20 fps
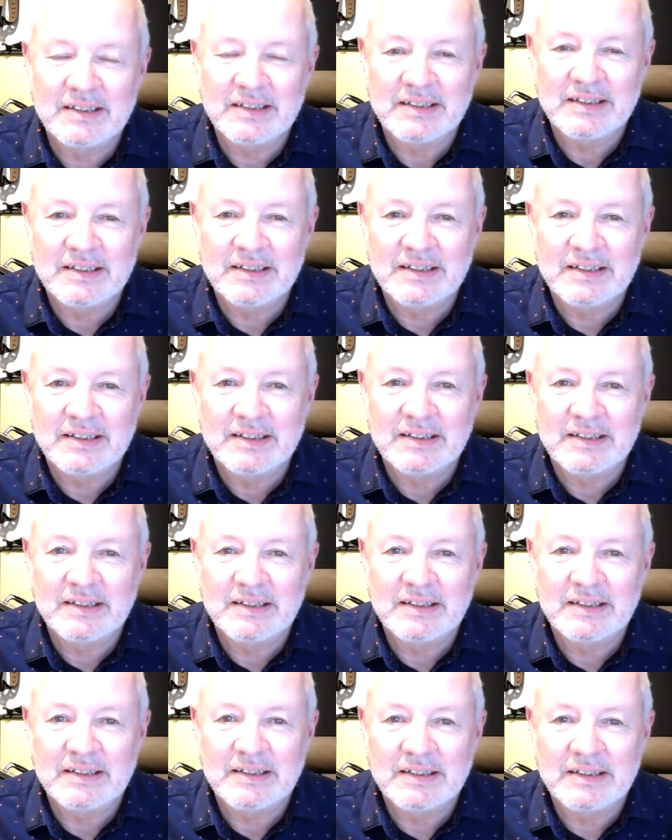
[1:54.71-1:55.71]

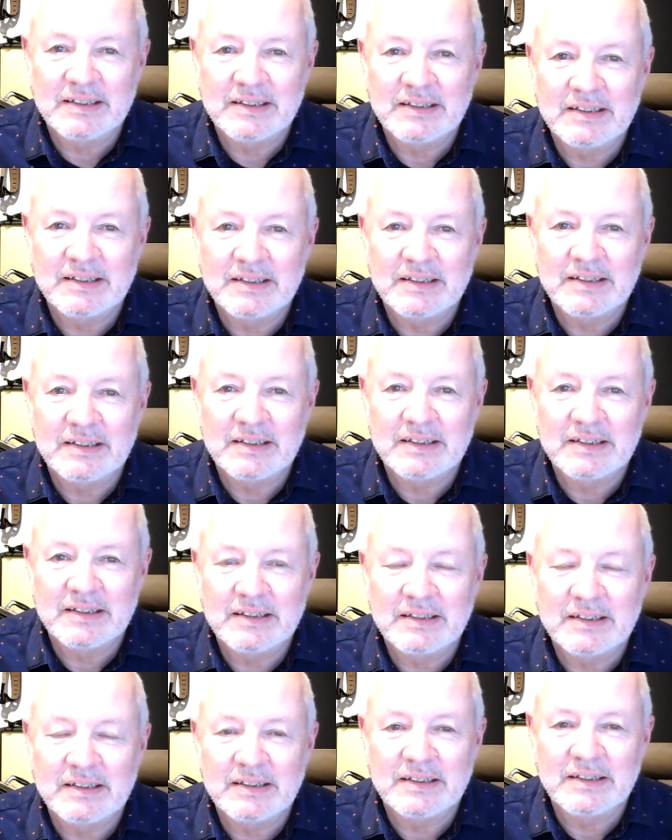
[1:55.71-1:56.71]

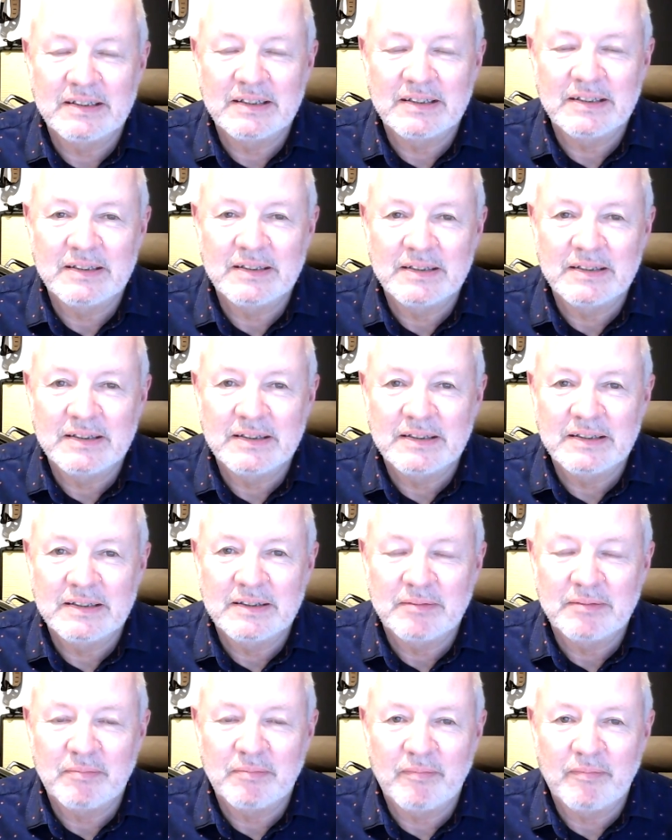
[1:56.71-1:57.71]

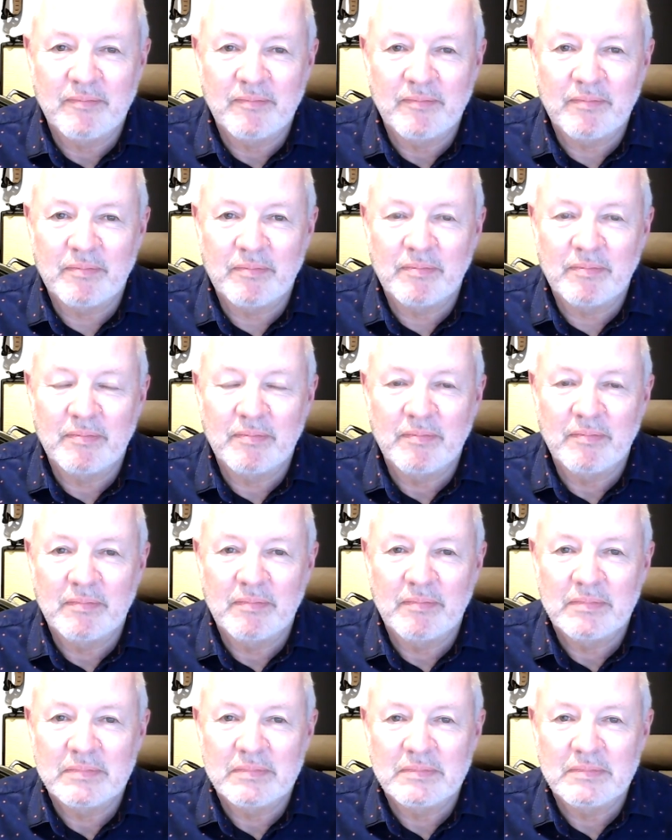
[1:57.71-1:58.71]

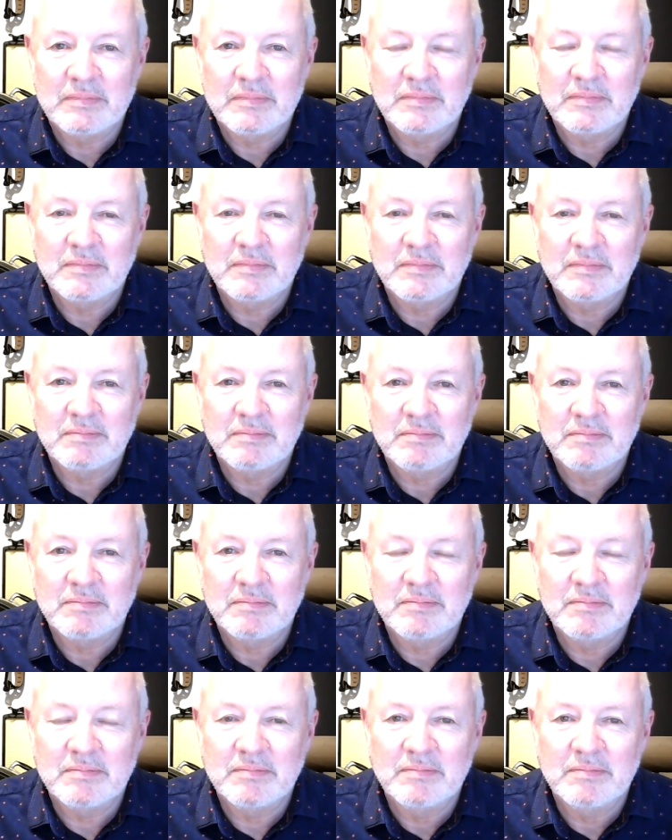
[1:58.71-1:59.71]

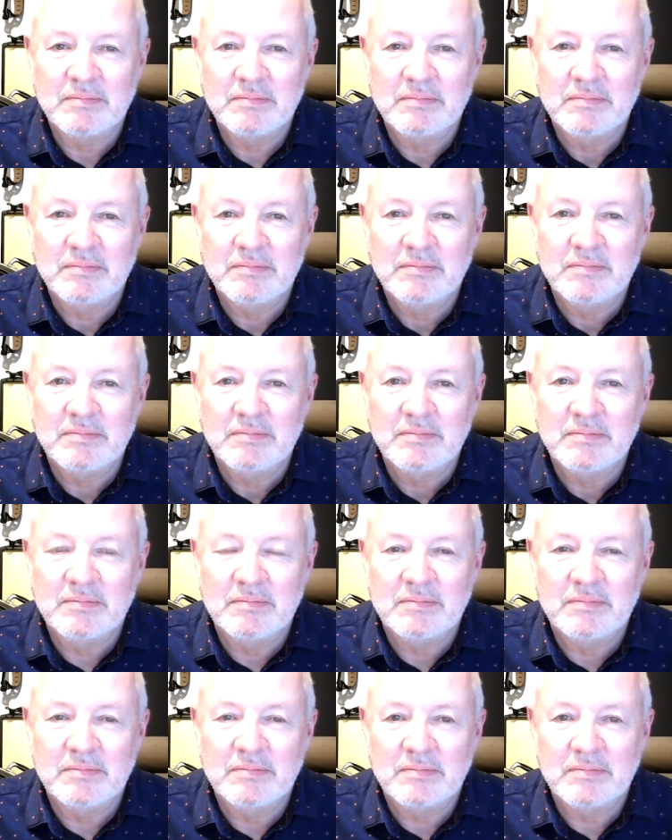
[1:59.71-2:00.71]

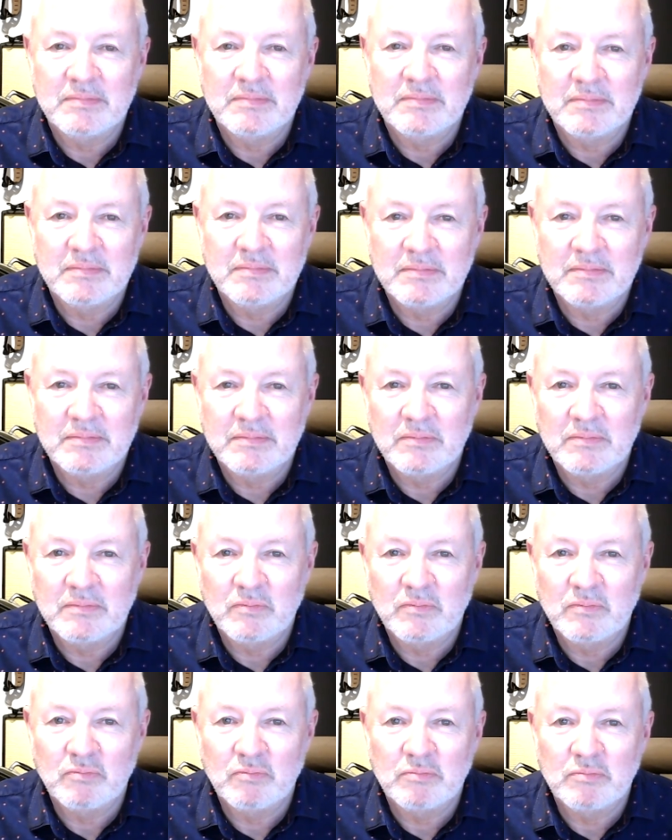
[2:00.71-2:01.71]

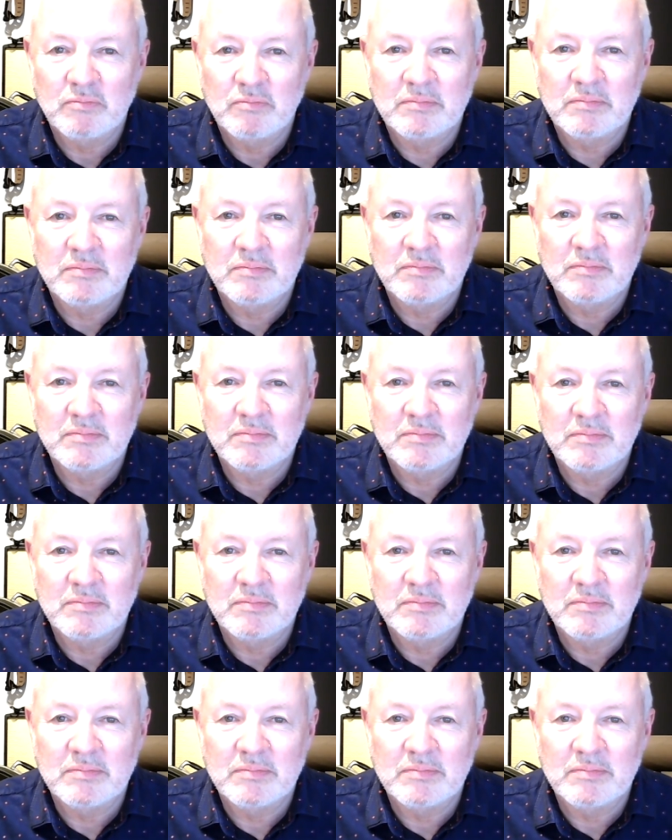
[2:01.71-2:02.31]
The person shown says nothing.